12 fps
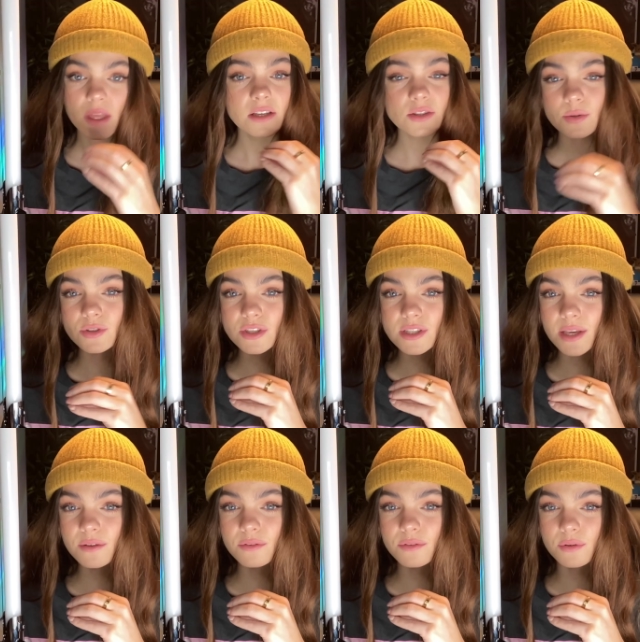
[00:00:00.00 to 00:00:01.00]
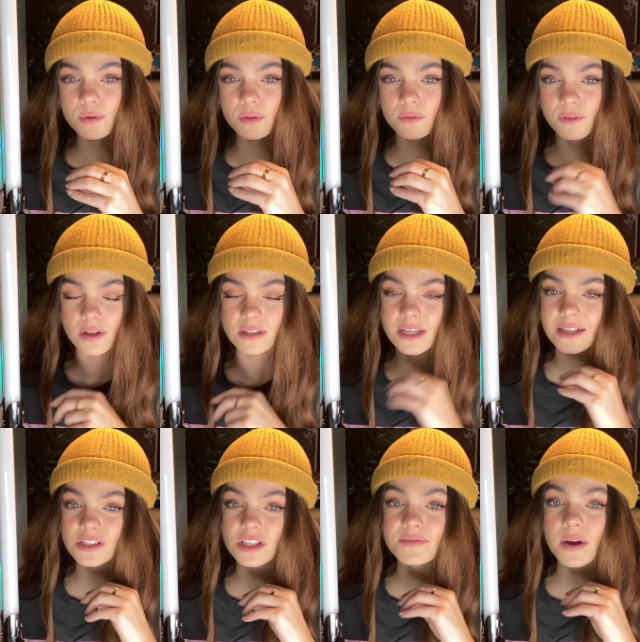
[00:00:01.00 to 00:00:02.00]
So I just cycled through all the fonts and I
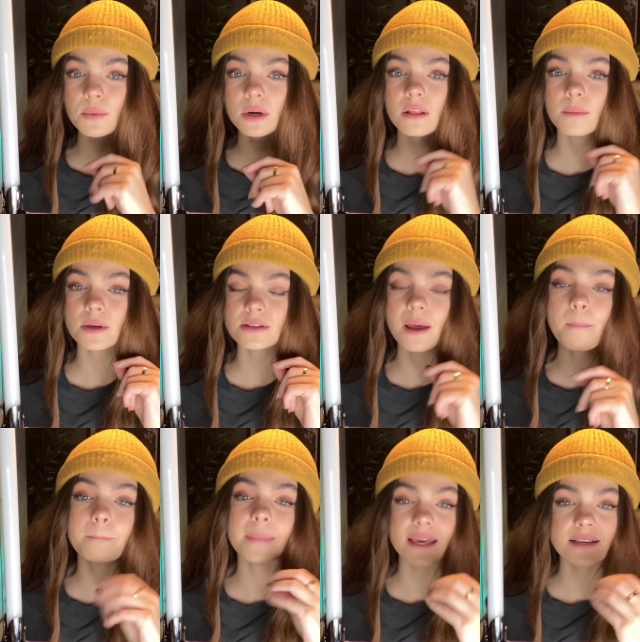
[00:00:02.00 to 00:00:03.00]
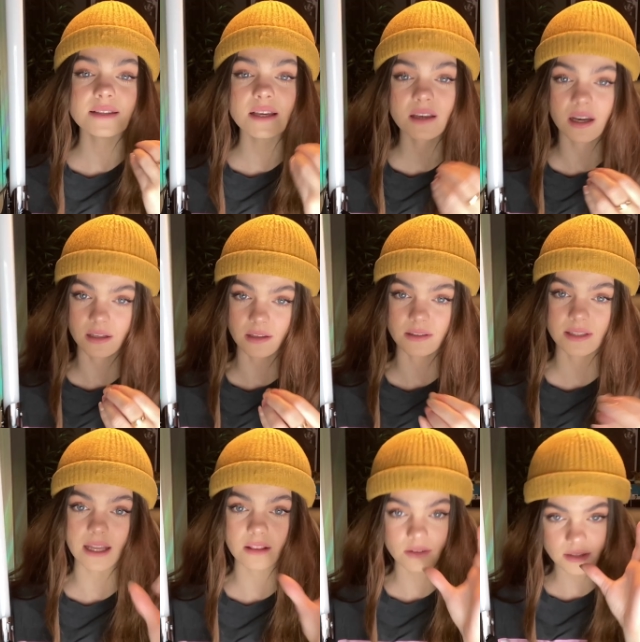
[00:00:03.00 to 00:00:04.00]
just found one of the most amazing colours
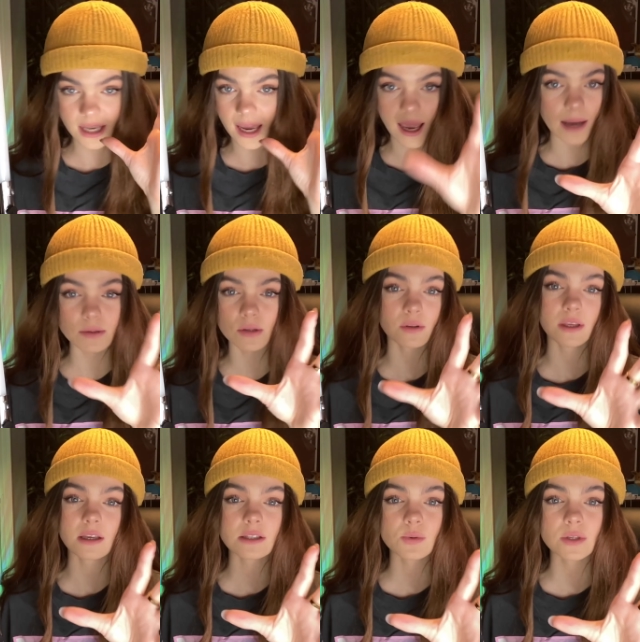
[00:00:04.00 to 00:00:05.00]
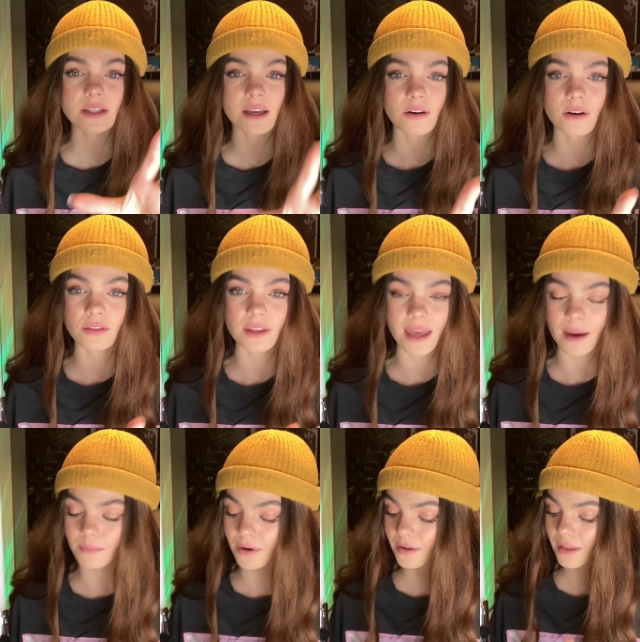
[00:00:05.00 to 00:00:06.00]
that looks absolutely exquisite on the
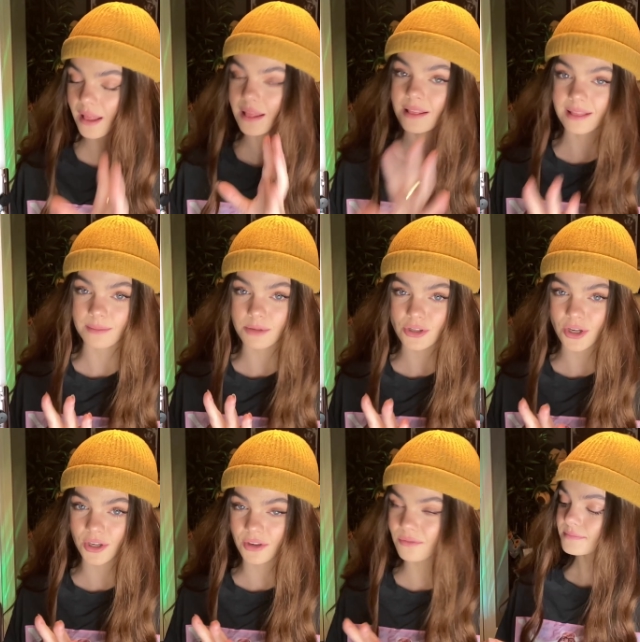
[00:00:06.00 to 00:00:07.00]
camera. Let me show you.